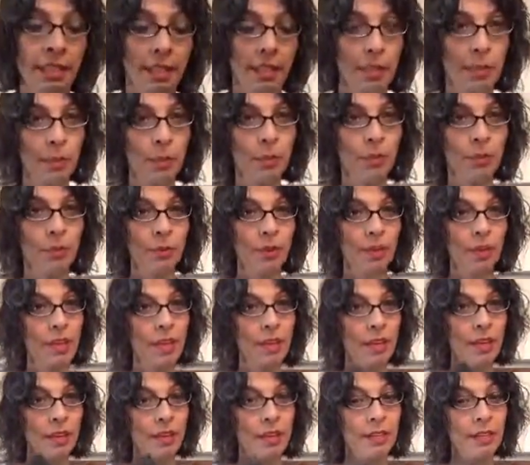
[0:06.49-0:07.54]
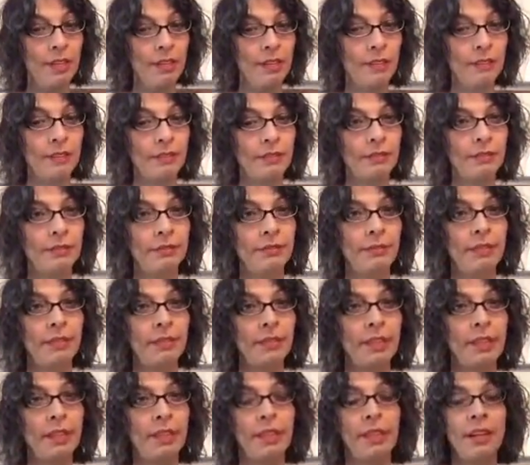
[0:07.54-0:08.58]
It's been really hot here.
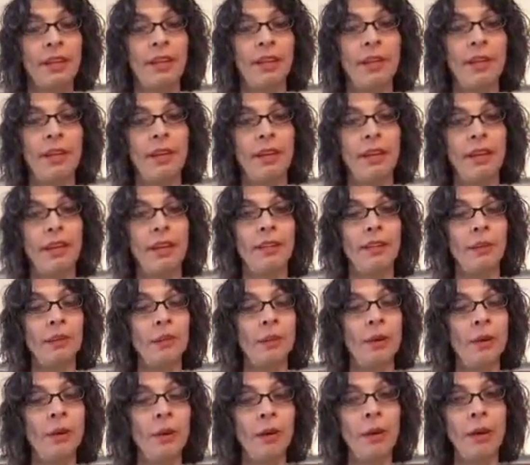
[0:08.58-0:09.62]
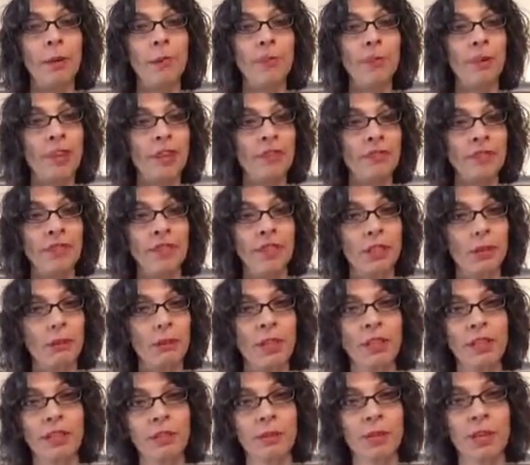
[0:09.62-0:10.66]
And you know, I'm crafting
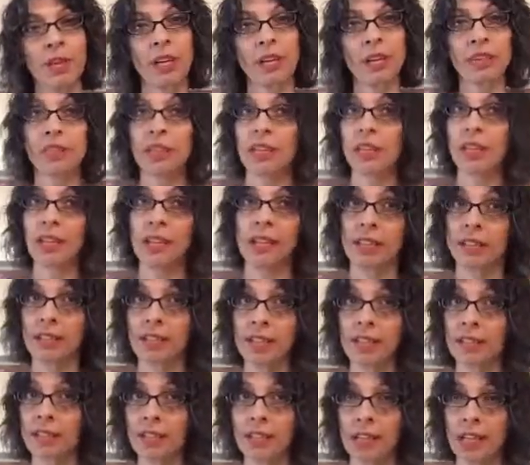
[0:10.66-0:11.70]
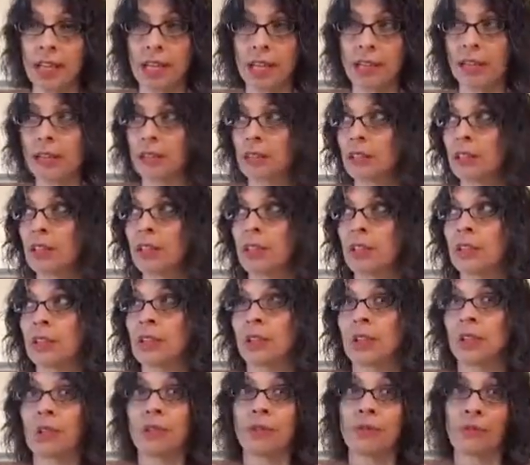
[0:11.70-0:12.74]
in my garage and it is not
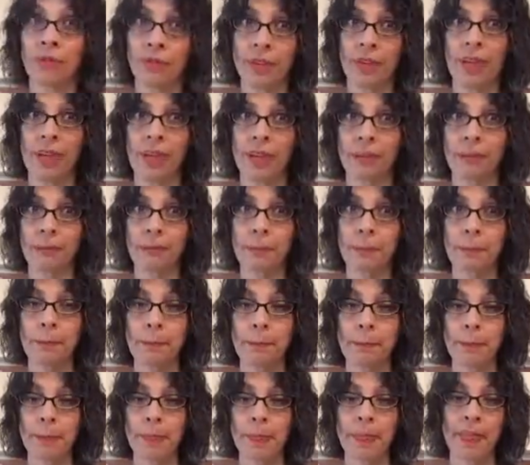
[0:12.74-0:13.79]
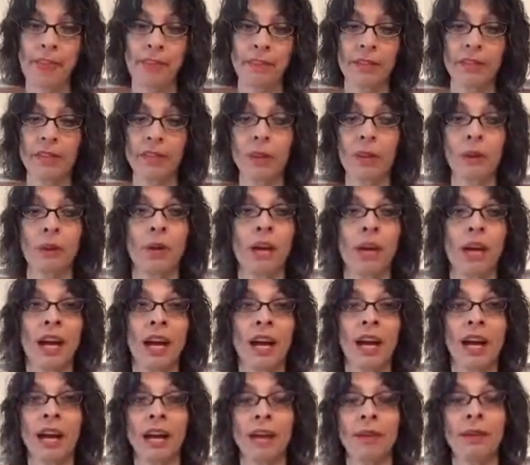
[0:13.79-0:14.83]
fun. So
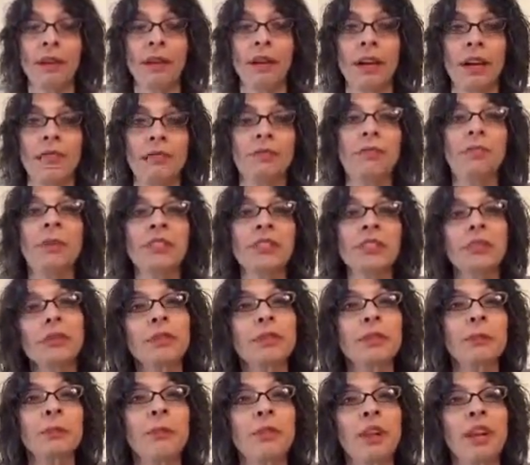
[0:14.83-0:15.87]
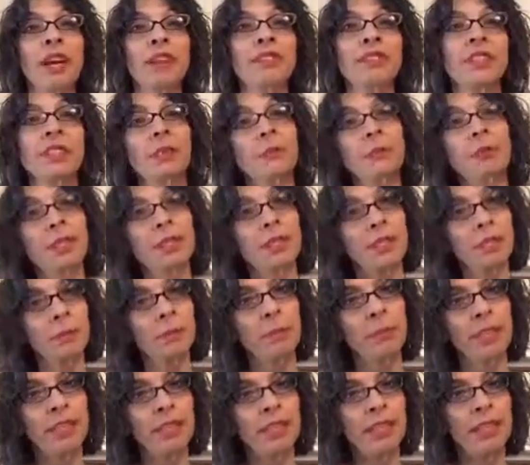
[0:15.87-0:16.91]
I've been doing some crafting, but it's
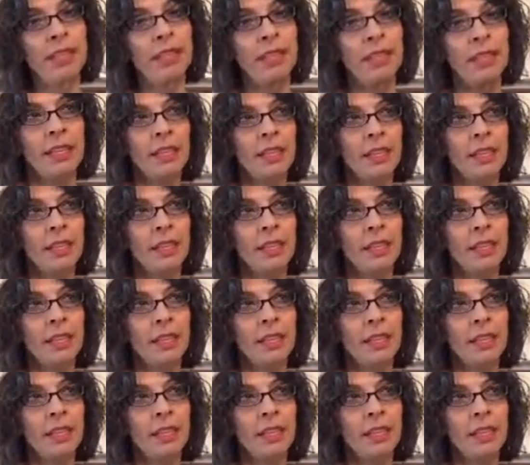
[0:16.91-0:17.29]
been